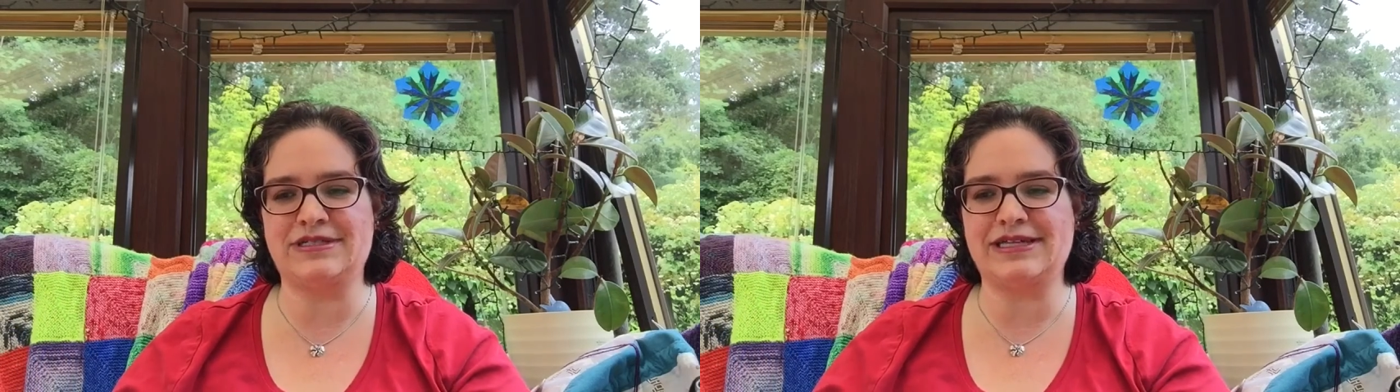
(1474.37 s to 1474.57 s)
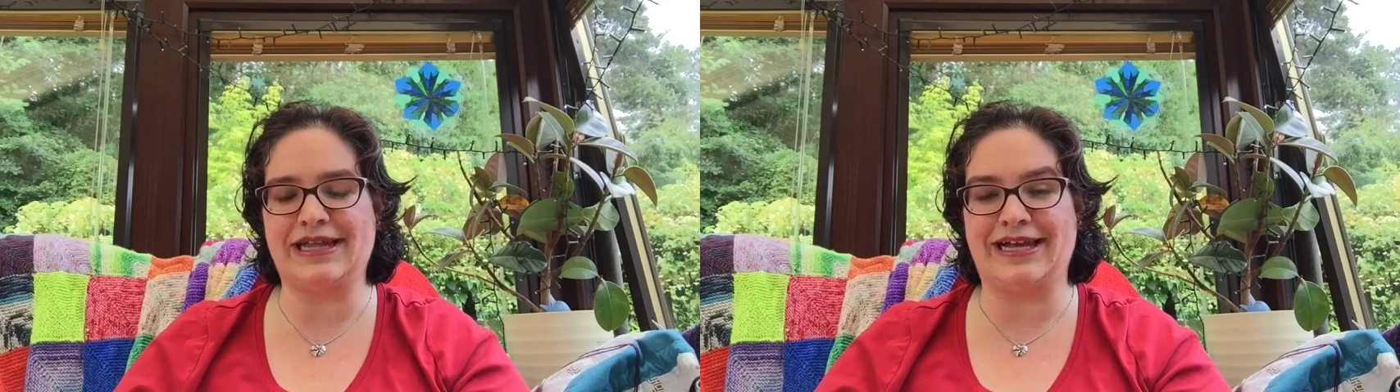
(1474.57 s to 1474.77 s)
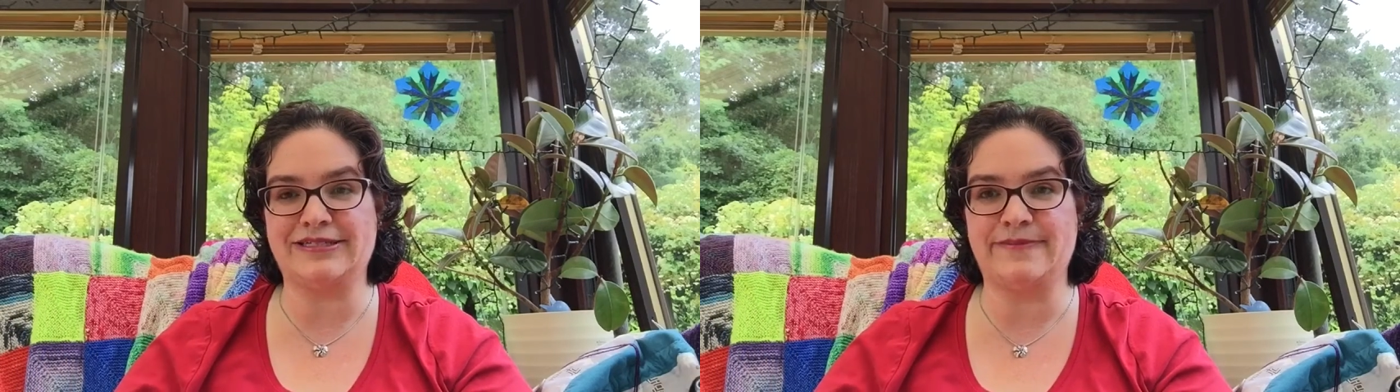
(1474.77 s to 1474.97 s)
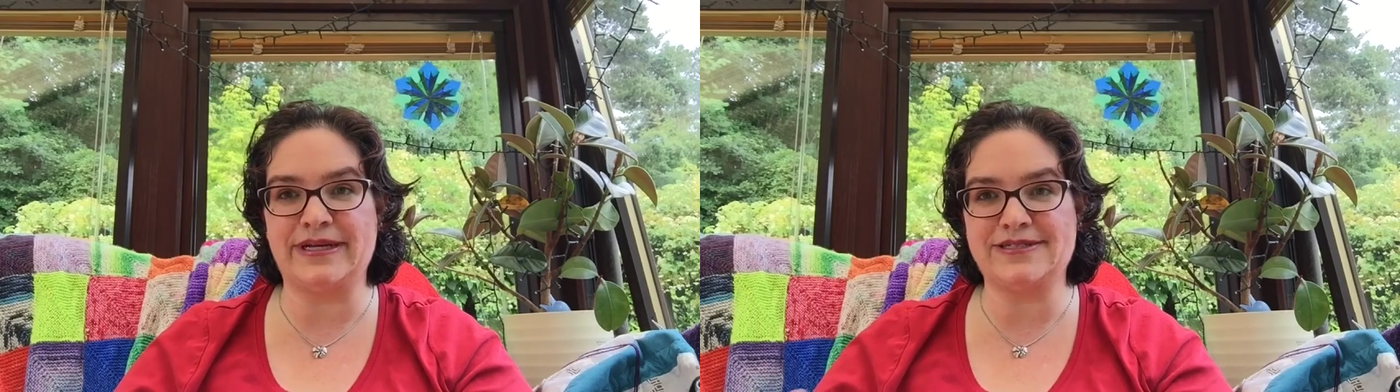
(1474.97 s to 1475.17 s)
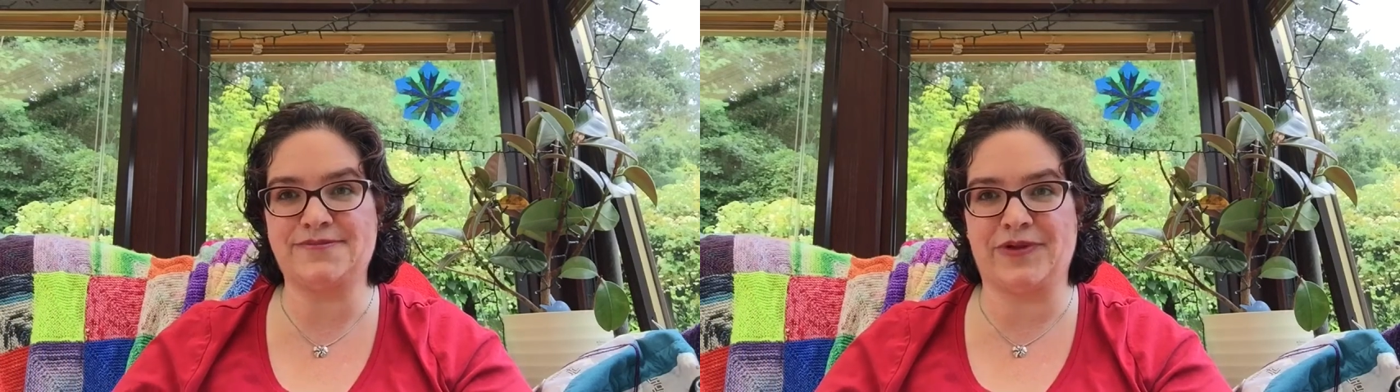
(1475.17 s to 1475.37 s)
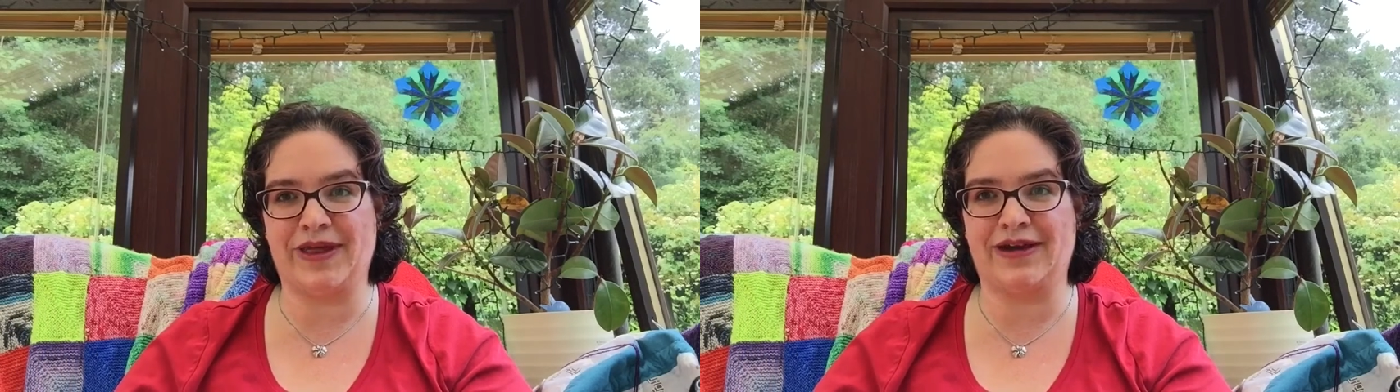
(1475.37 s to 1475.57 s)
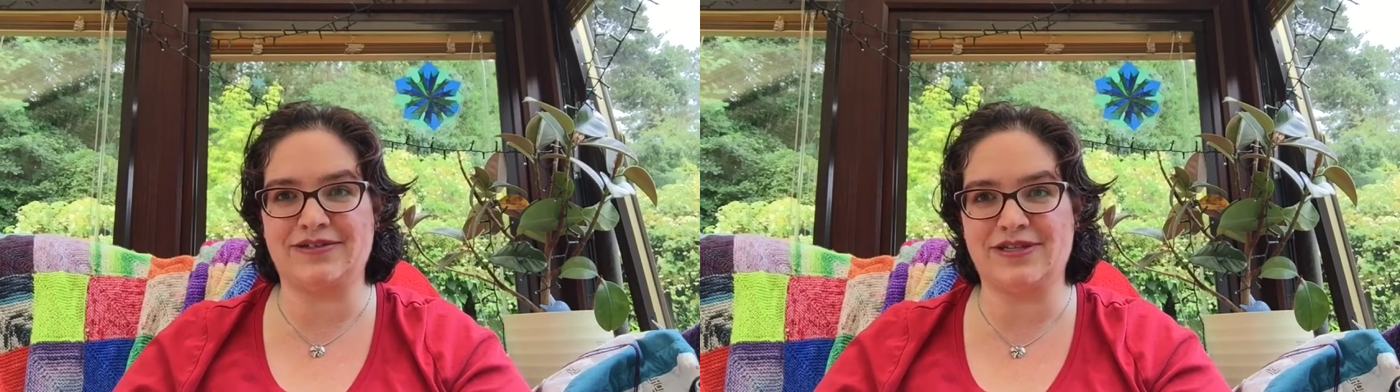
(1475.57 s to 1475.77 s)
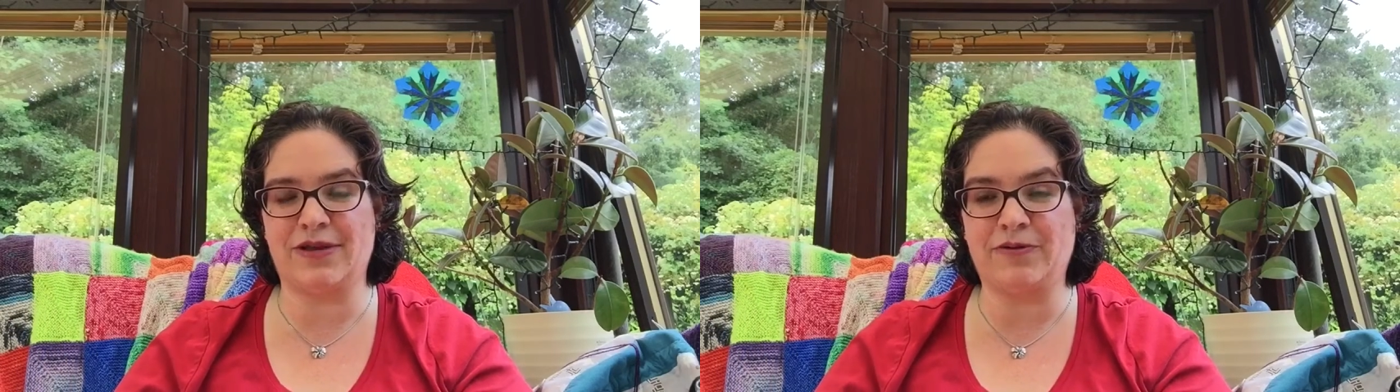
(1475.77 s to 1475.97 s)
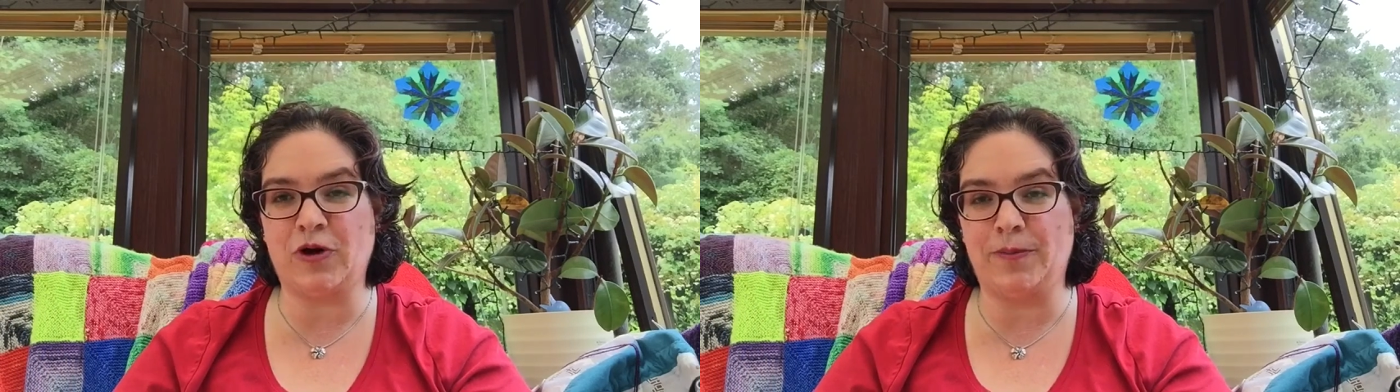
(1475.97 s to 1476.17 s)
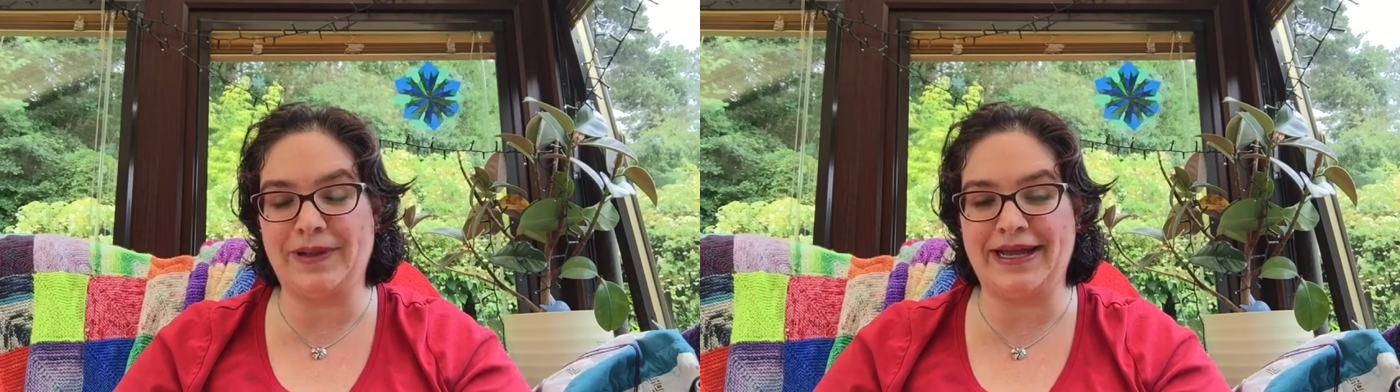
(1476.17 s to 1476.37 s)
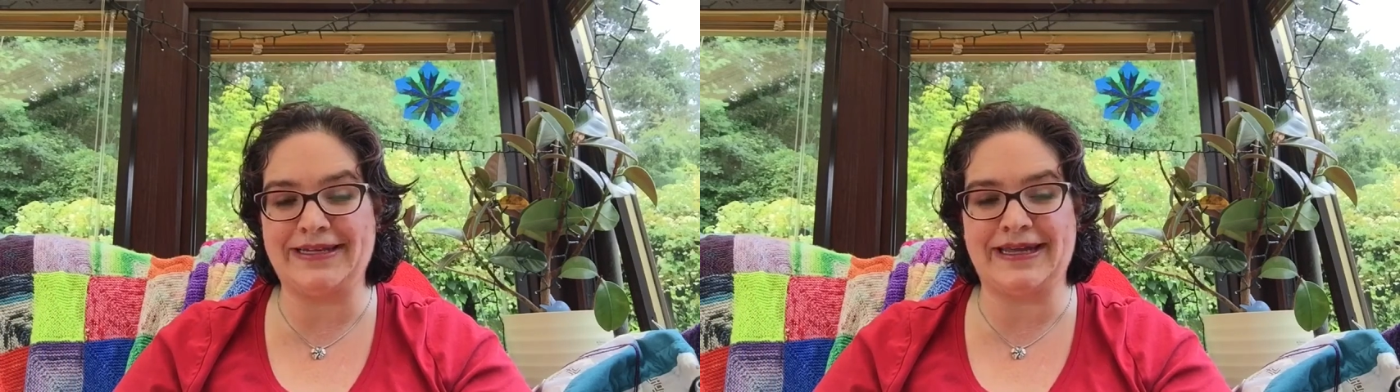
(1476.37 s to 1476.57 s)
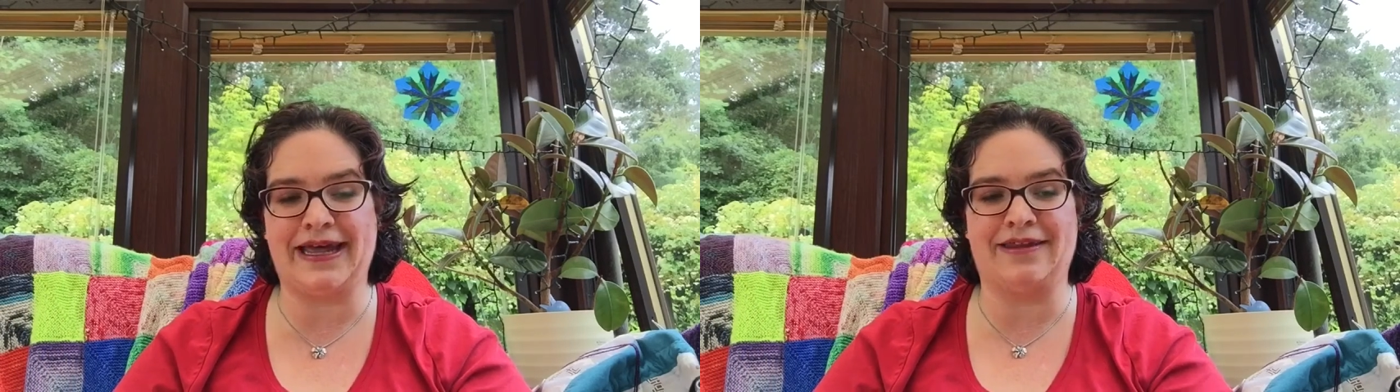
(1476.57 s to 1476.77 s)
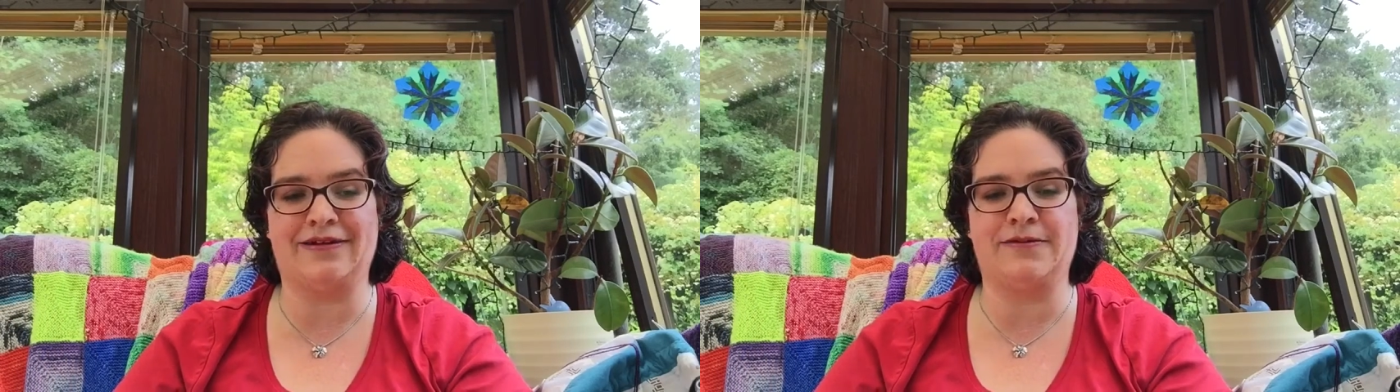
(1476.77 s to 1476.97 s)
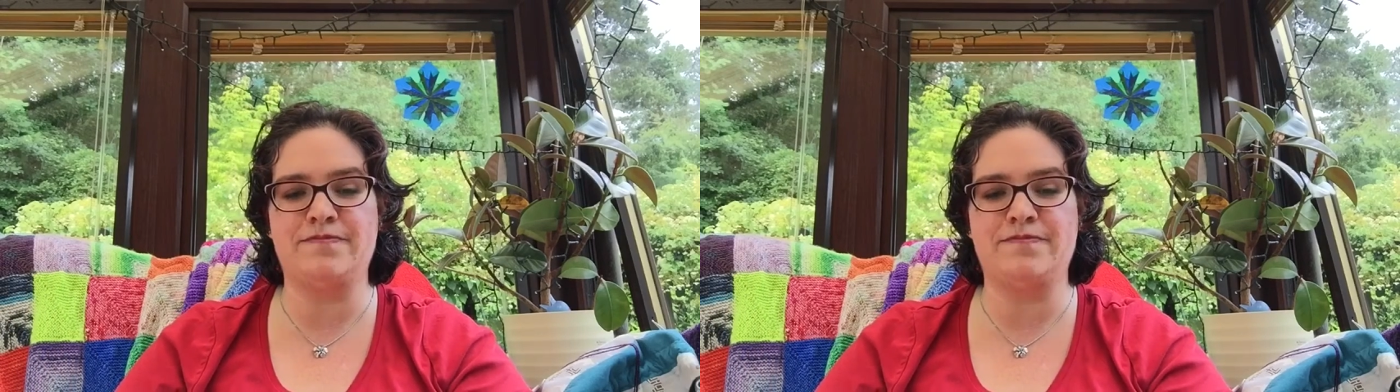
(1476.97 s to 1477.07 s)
classmates were there, so they were all playing together.